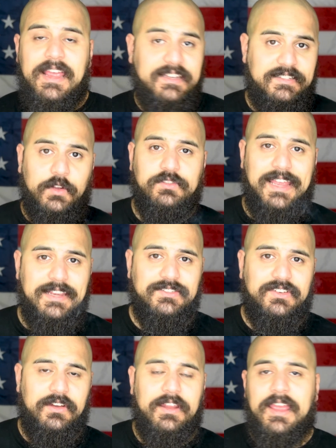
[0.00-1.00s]
it still
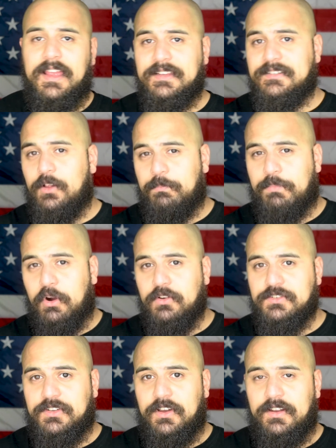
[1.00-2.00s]
tastes good, it still
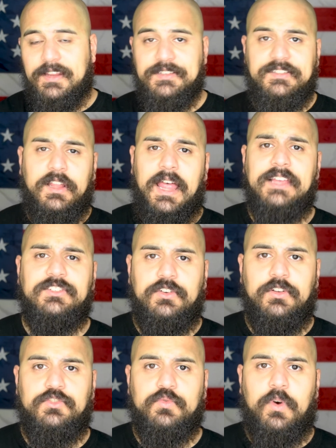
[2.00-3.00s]
burns good, and it still has a
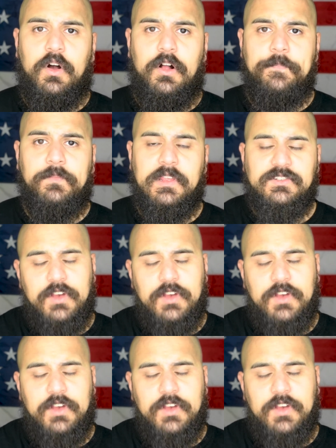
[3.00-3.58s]
good draw.